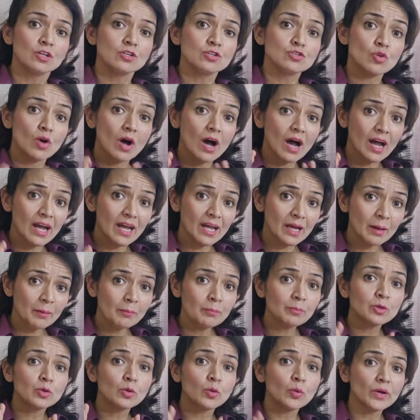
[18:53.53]
so I
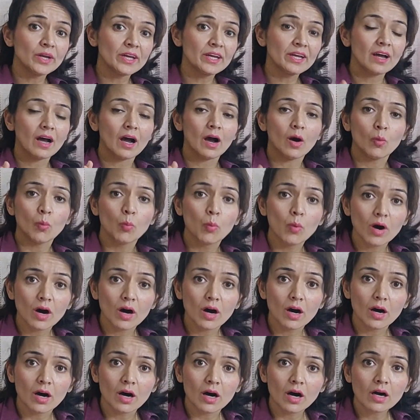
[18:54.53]
am doing a
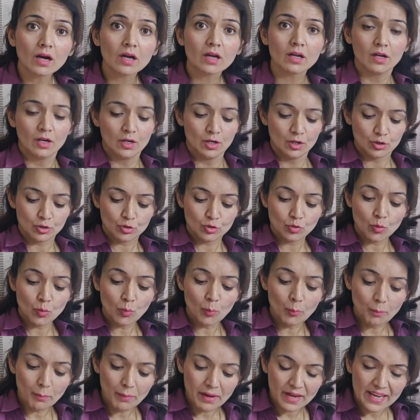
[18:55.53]
work to
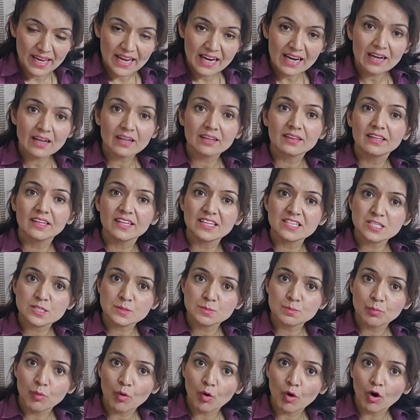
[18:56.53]
make this
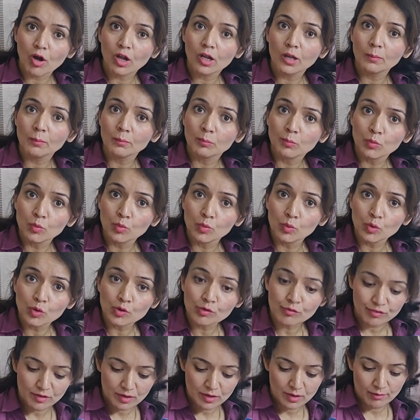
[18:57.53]
ball
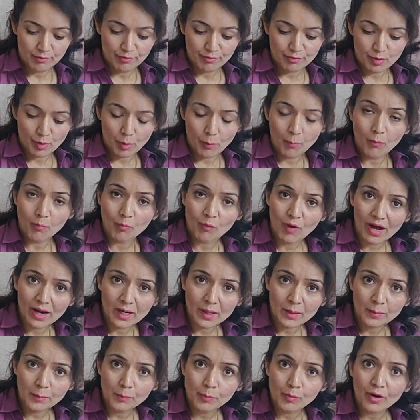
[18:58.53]
move from
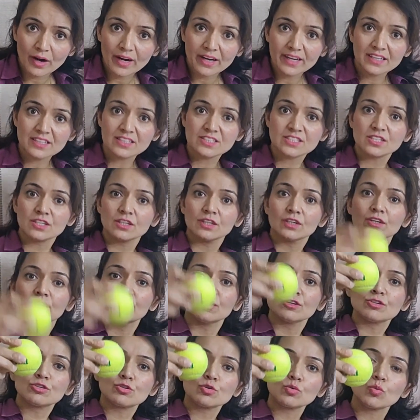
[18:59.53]
one point
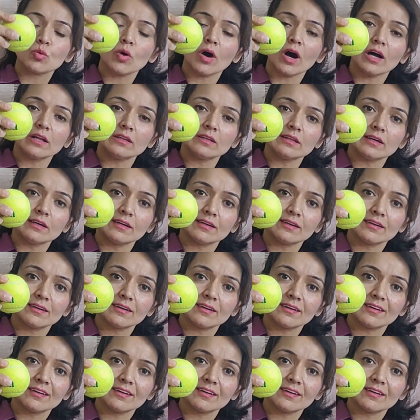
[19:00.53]
to other.